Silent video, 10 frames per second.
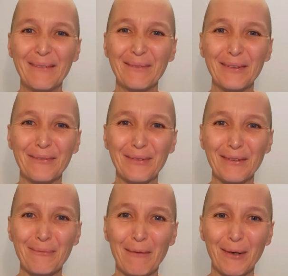
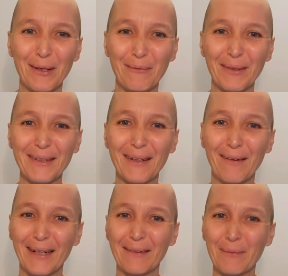with my one-on-one
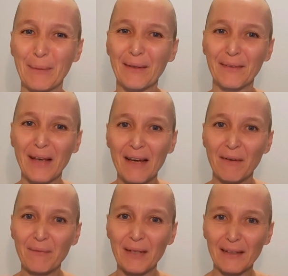clients, because
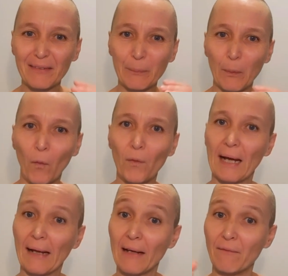when we explore
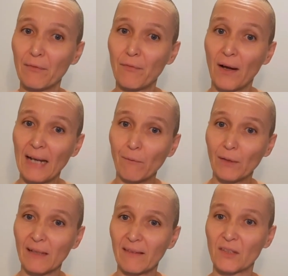that and we find out
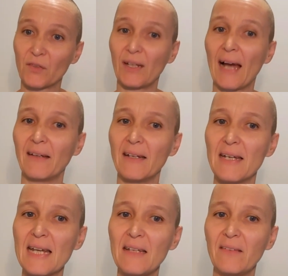what is actually
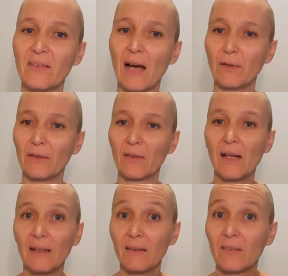underneath our
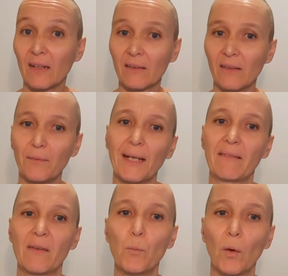stuckness, we
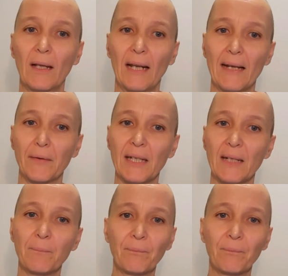get some more clarity.